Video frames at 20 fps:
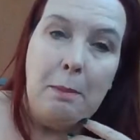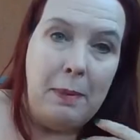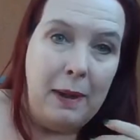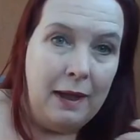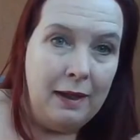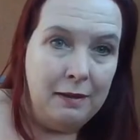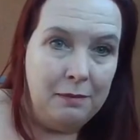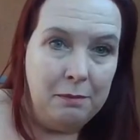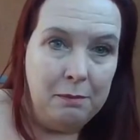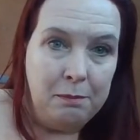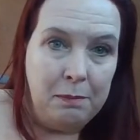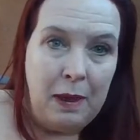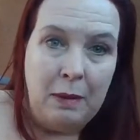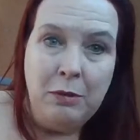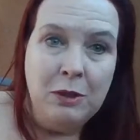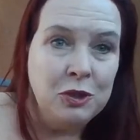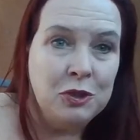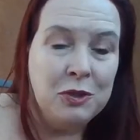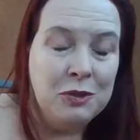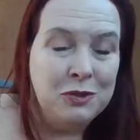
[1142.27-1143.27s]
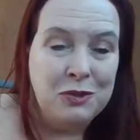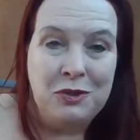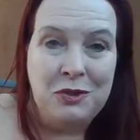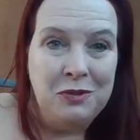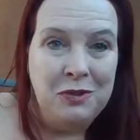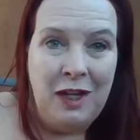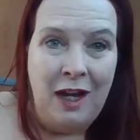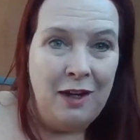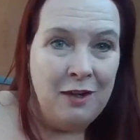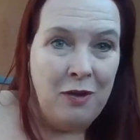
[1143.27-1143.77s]
but publishers
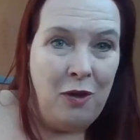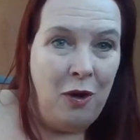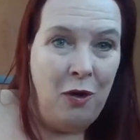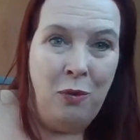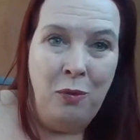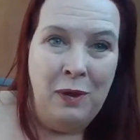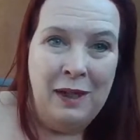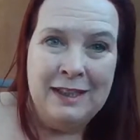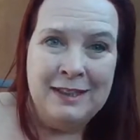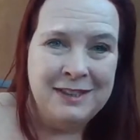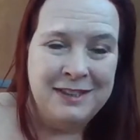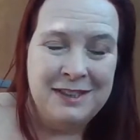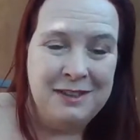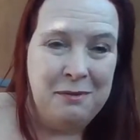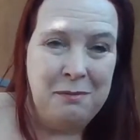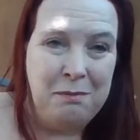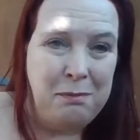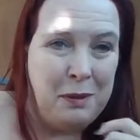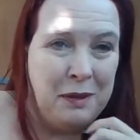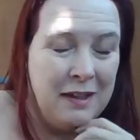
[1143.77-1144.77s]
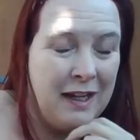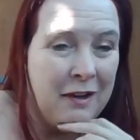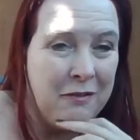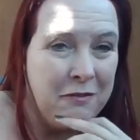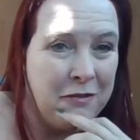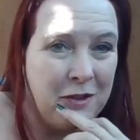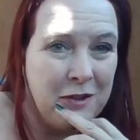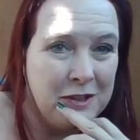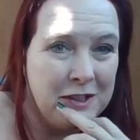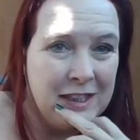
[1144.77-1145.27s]
do not always put
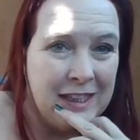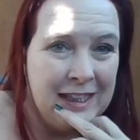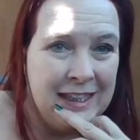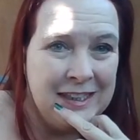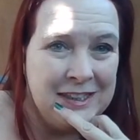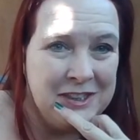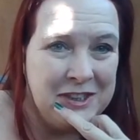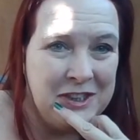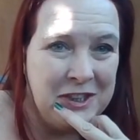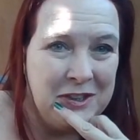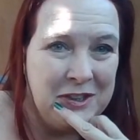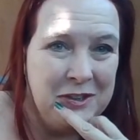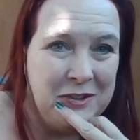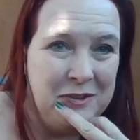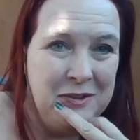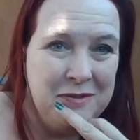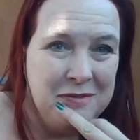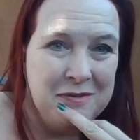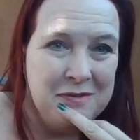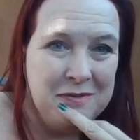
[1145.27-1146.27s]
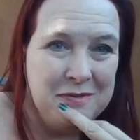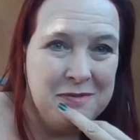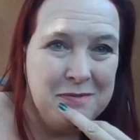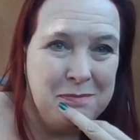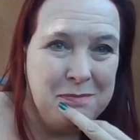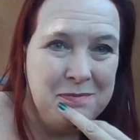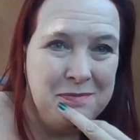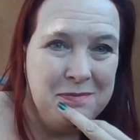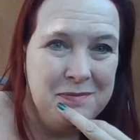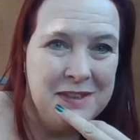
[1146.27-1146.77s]
effort into
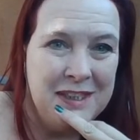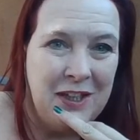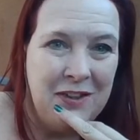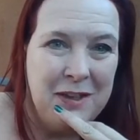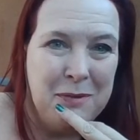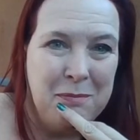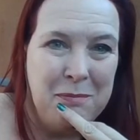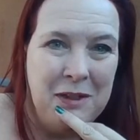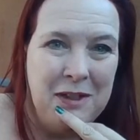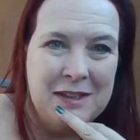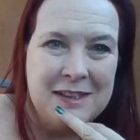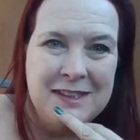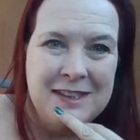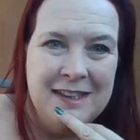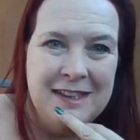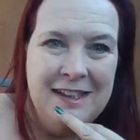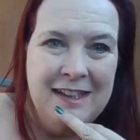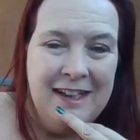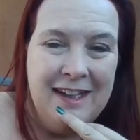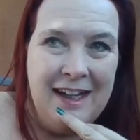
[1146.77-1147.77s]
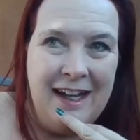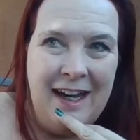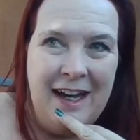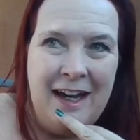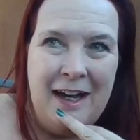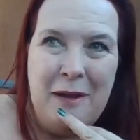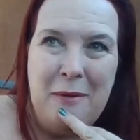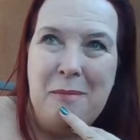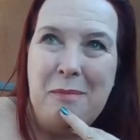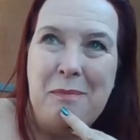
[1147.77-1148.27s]
selling books.
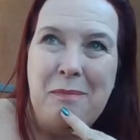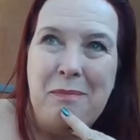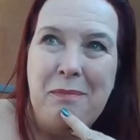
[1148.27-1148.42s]
Um,